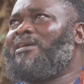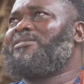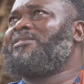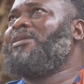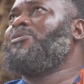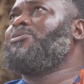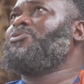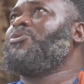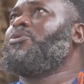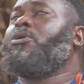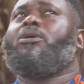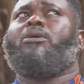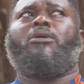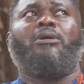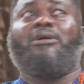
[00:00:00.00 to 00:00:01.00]
I salute you.
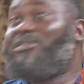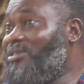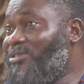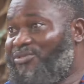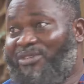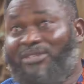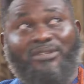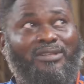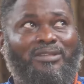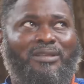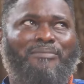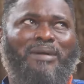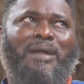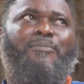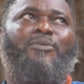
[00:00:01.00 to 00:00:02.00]
It is written in
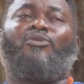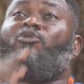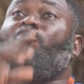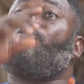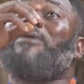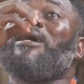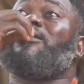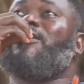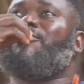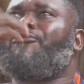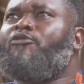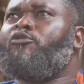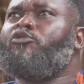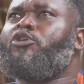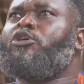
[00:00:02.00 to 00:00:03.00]
the Bible, by the
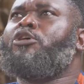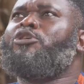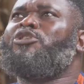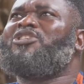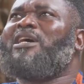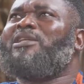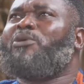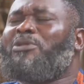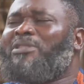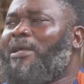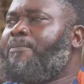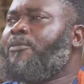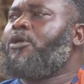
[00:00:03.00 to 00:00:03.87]
fruit you shall know them.